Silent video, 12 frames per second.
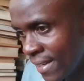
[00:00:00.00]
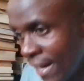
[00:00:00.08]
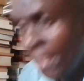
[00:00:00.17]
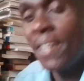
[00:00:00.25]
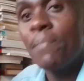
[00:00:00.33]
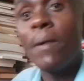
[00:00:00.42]

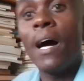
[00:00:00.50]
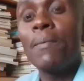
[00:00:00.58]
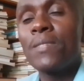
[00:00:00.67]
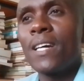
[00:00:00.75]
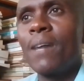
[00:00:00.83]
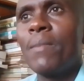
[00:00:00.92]
and then
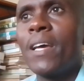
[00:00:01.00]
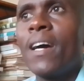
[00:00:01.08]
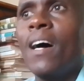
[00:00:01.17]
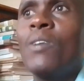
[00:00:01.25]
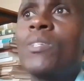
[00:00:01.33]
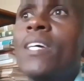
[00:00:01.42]
perhaps coming
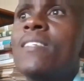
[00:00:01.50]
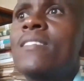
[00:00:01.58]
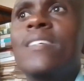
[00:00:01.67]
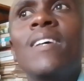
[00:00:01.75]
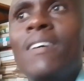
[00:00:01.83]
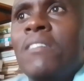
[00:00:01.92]
out and
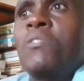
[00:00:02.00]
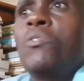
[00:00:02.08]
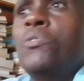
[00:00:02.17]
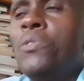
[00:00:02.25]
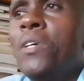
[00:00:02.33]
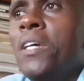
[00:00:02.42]
saying,
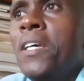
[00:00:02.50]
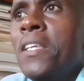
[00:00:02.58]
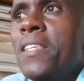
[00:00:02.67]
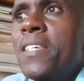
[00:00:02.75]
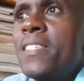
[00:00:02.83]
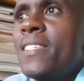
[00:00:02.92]
no,
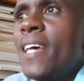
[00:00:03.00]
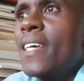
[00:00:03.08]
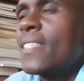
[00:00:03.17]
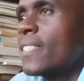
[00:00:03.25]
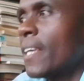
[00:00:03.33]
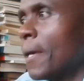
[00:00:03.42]
this is
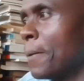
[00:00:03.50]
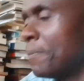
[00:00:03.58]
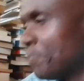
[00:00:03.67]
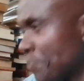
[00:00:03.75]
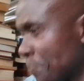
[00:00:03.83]
just a